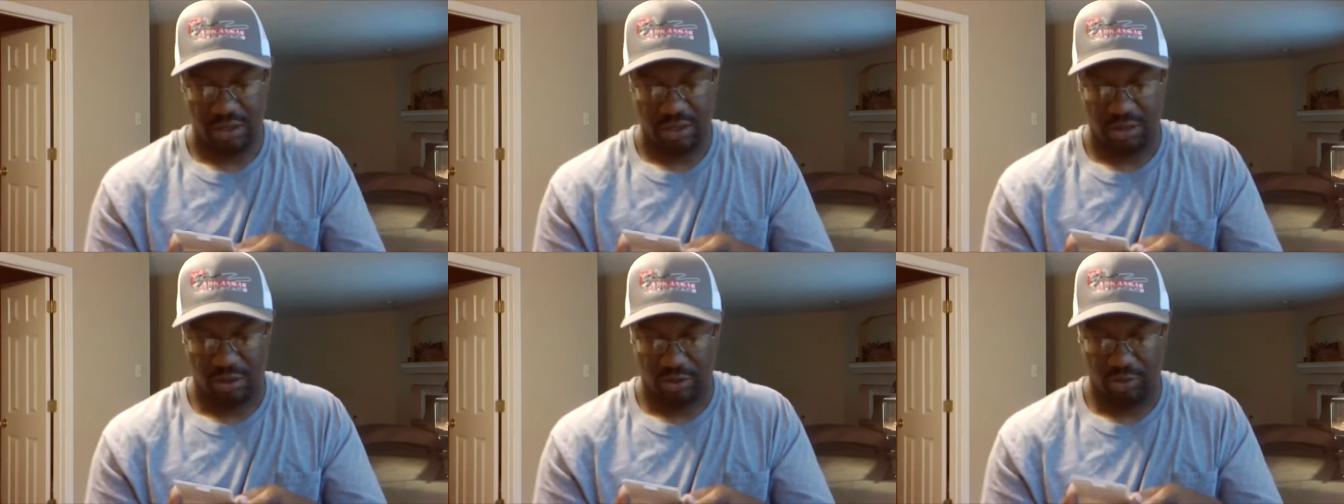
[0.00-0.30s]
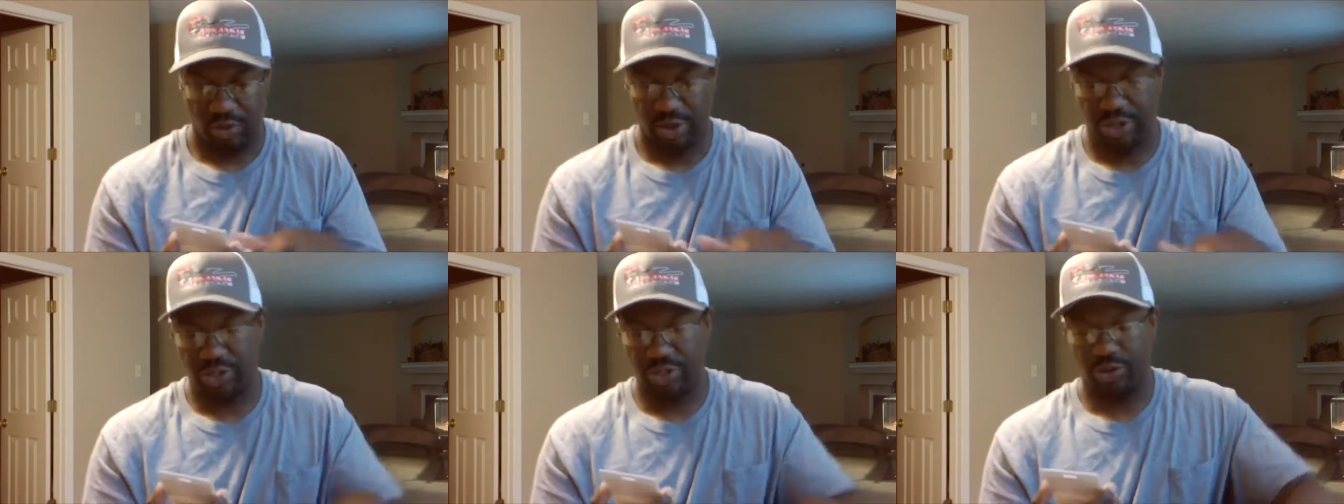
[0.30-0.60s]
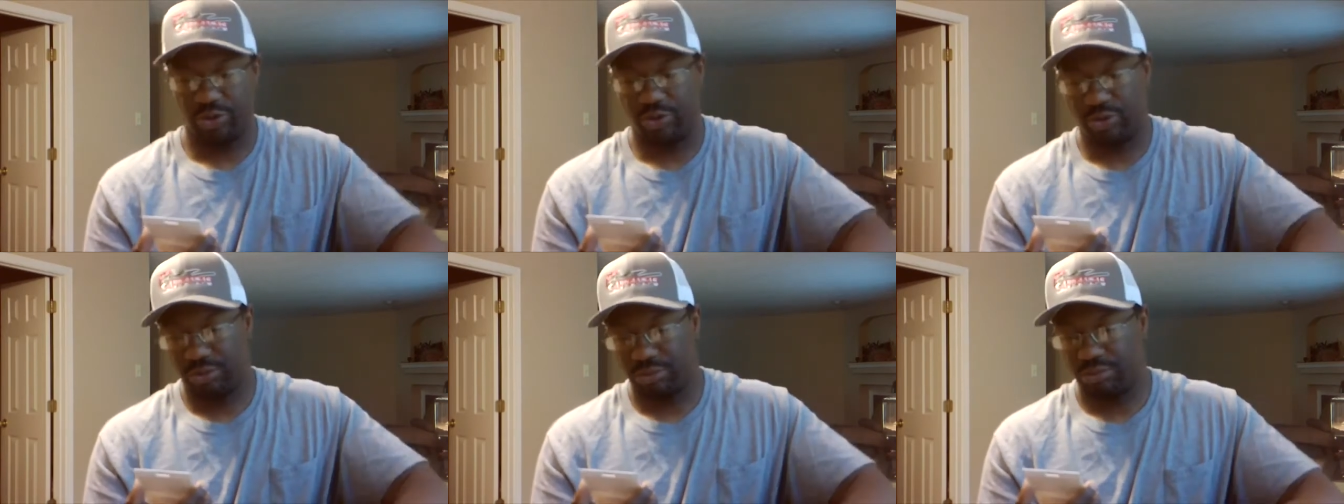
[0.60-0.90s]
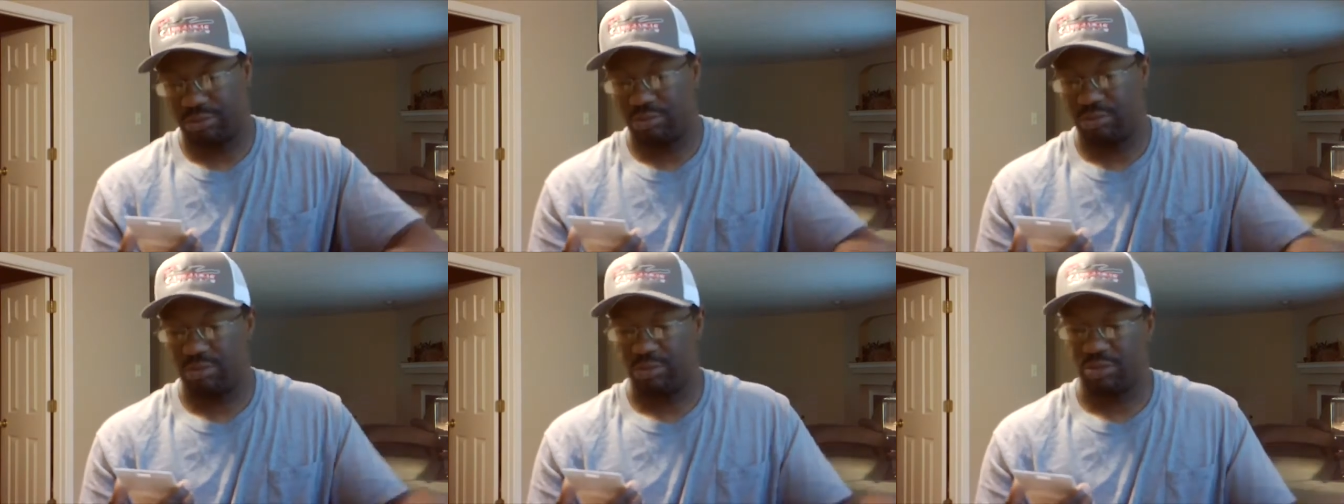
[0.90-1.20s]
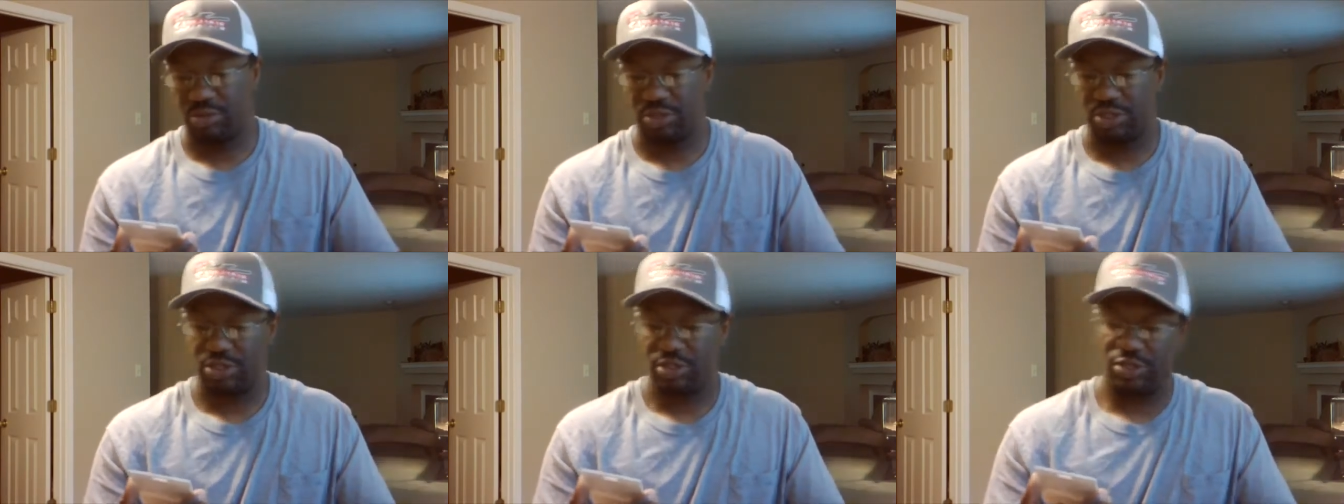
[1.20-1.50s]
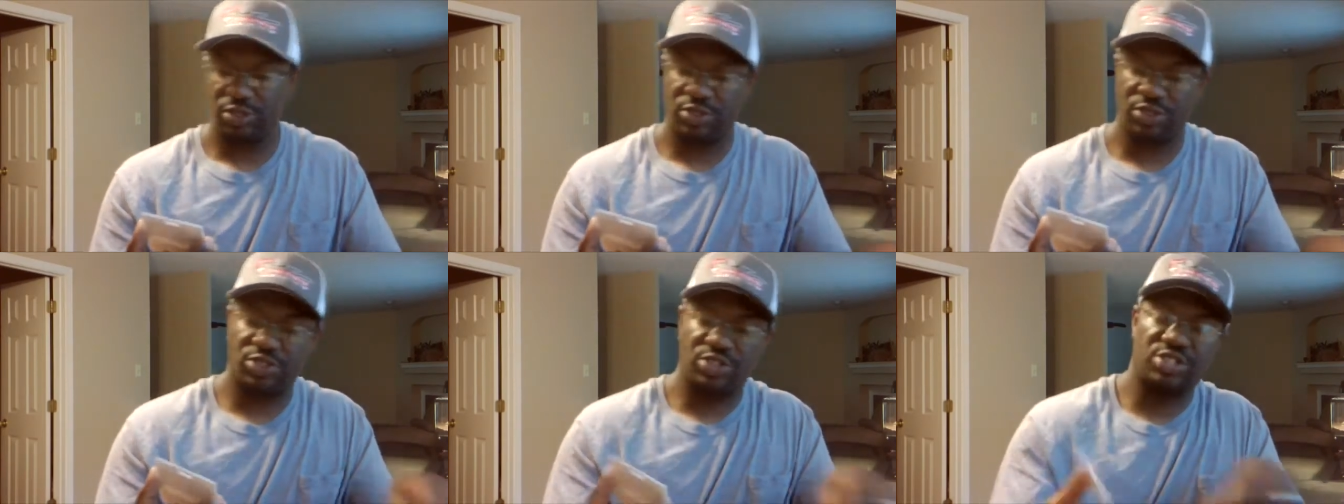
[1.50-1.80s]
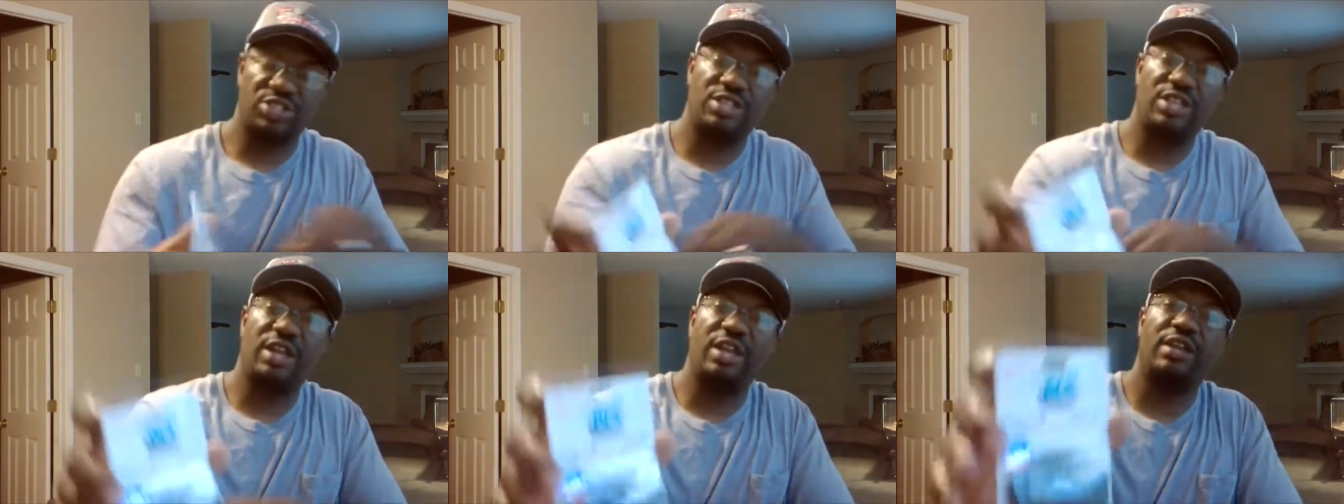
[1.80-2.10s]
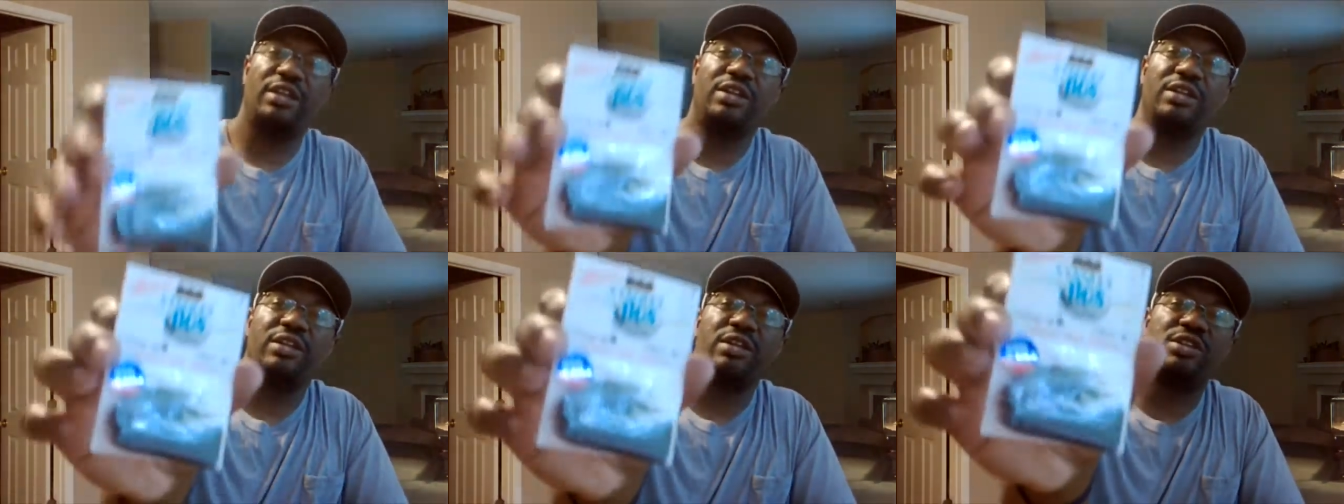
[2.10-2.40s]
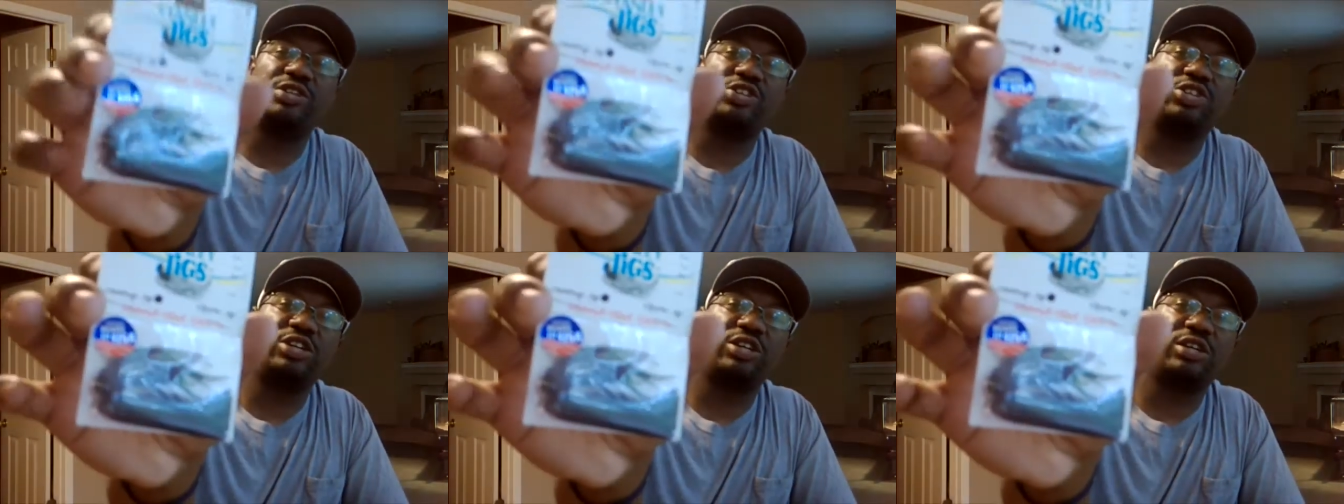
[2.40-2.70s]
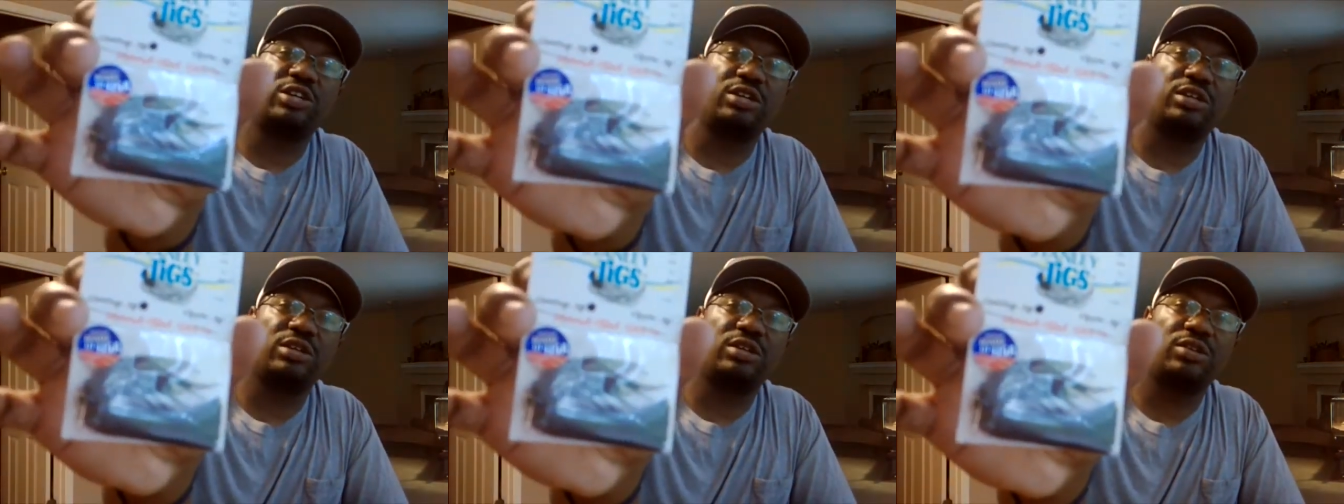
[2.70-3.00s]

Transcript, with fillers: original Stanley jigs.